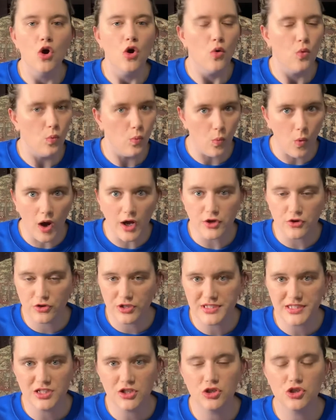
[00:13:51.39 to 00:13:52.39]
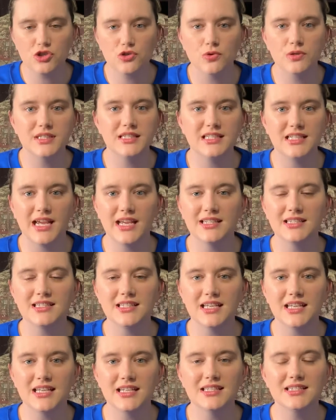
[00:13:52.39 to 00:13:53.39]
what Kristin Cashore's stance
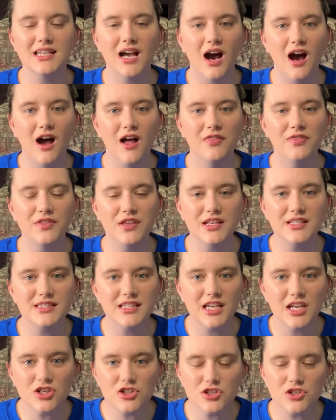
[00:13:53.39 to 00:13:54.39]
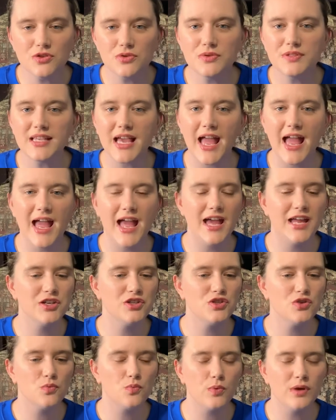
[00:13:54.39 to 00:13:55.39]
is on these issues, and
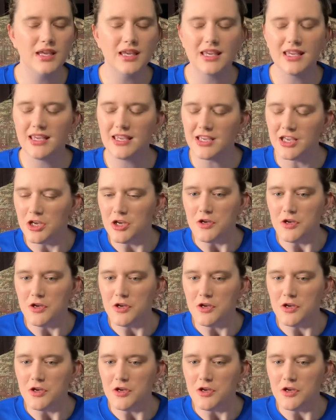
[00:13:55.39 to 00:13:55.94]
we